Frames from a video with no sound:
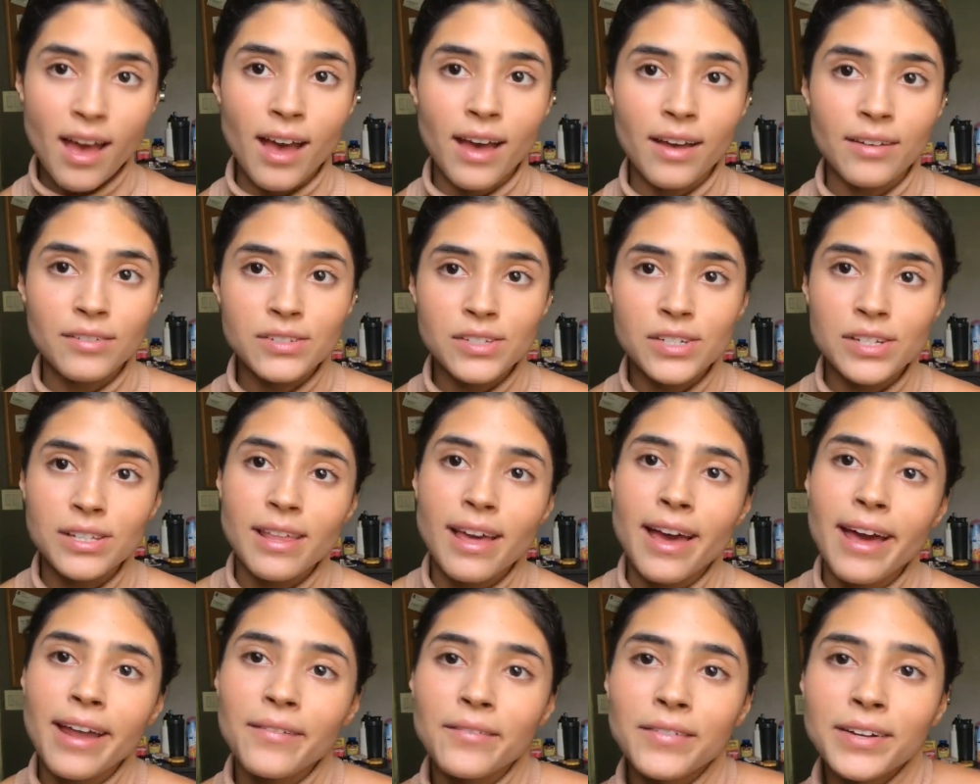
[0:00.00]
After
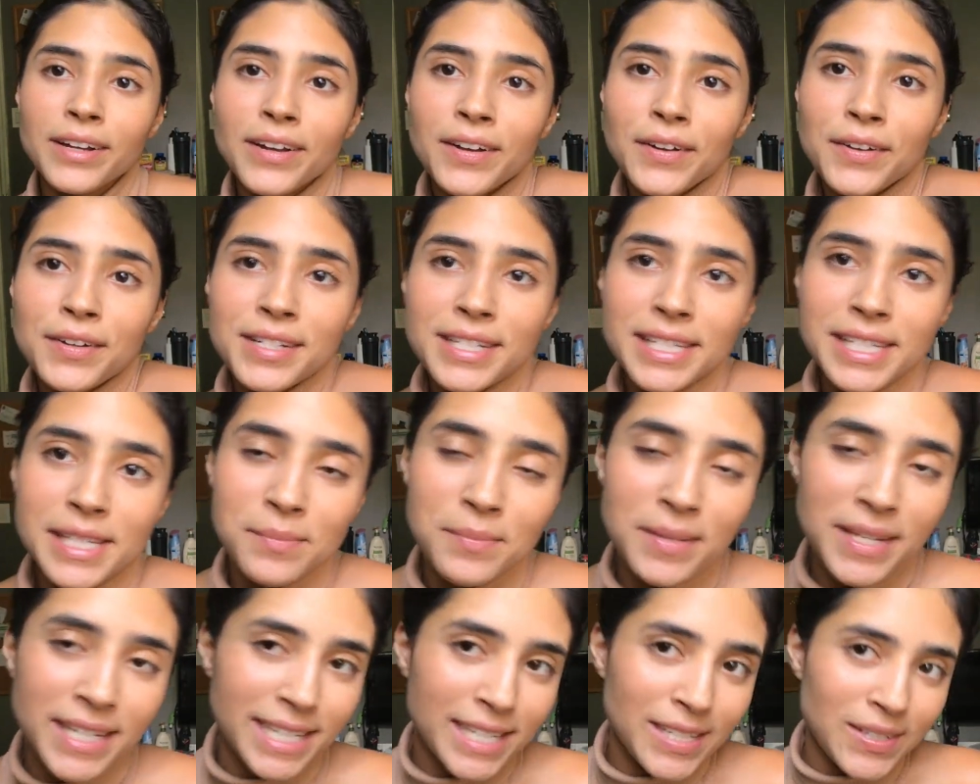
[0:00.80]
that, we're going to
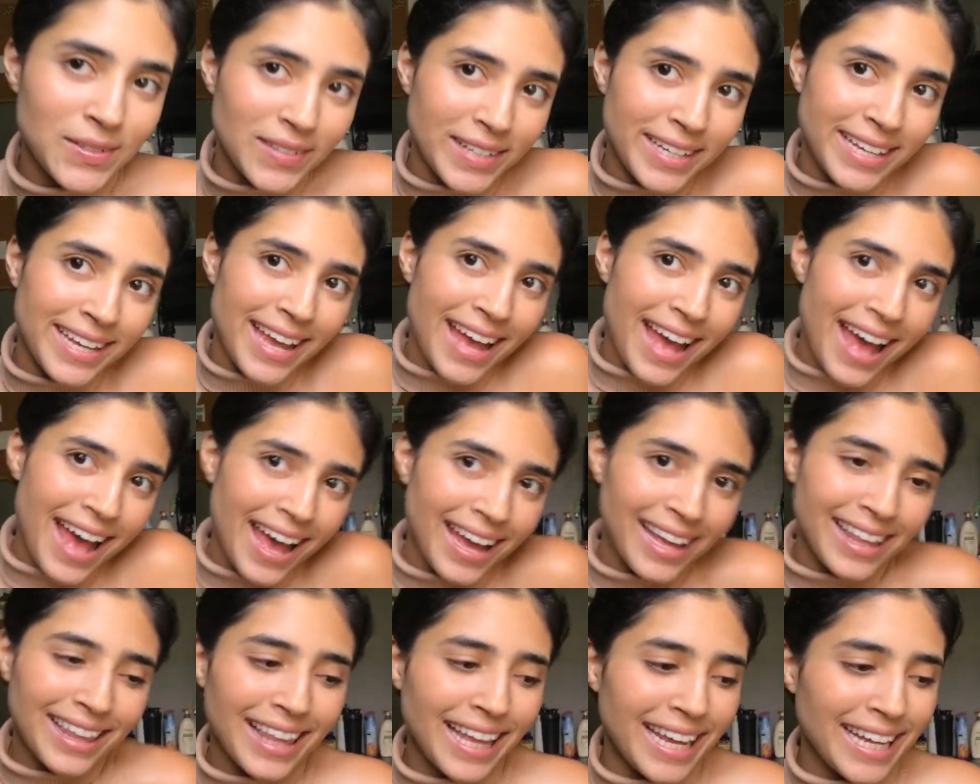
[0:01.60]
be doing
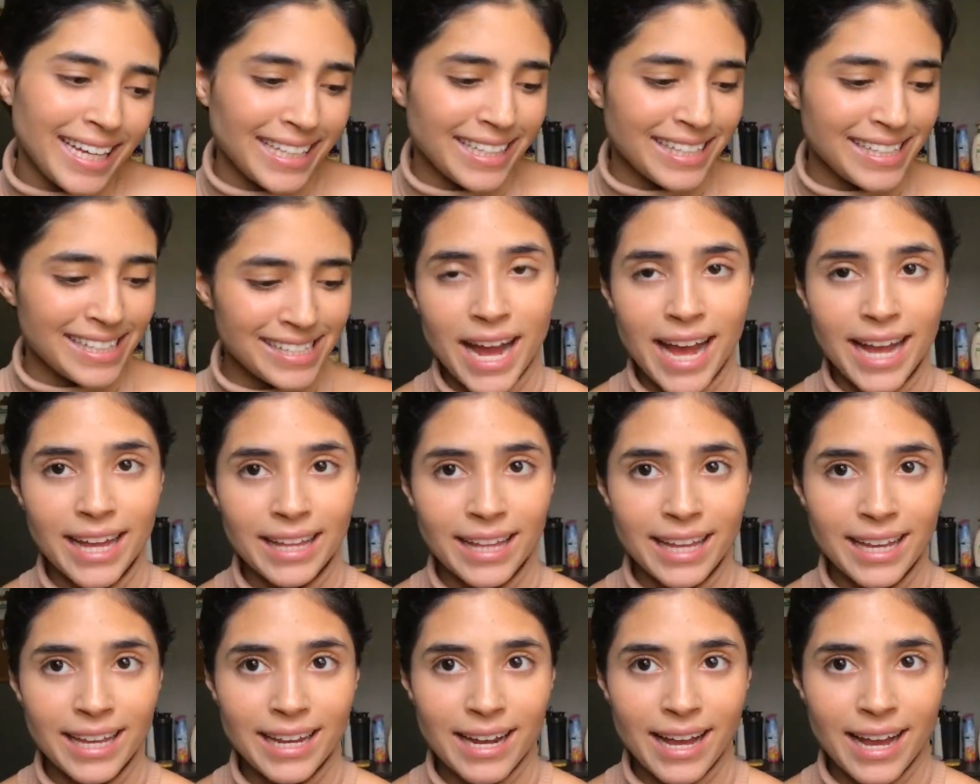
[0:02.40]
highlights.
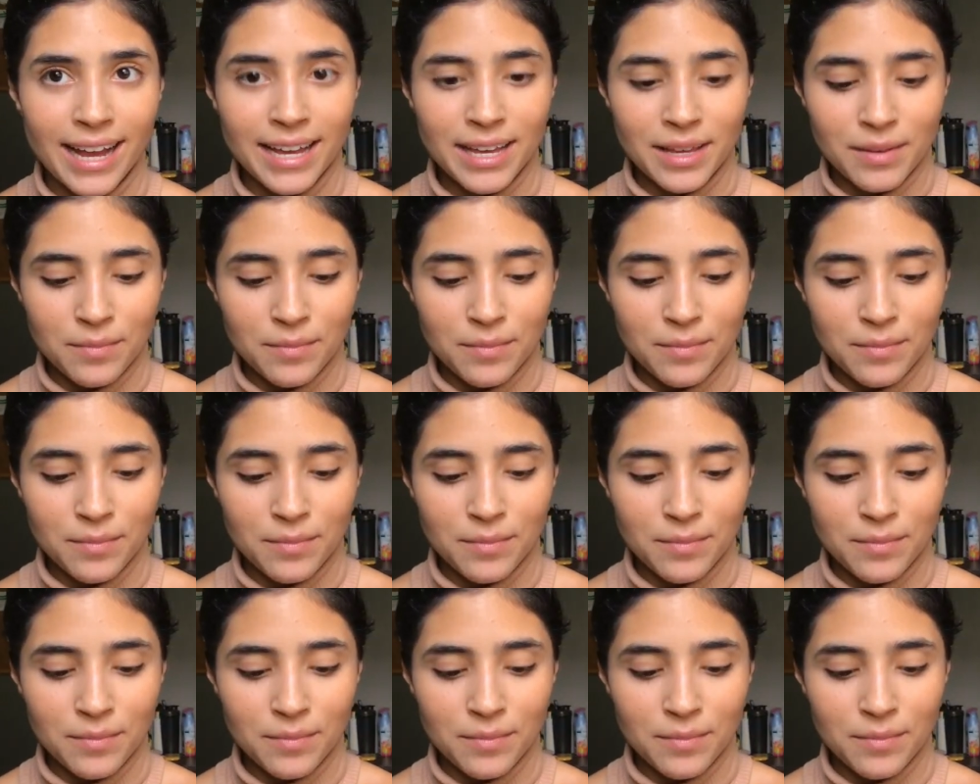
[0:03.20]
Highlight, I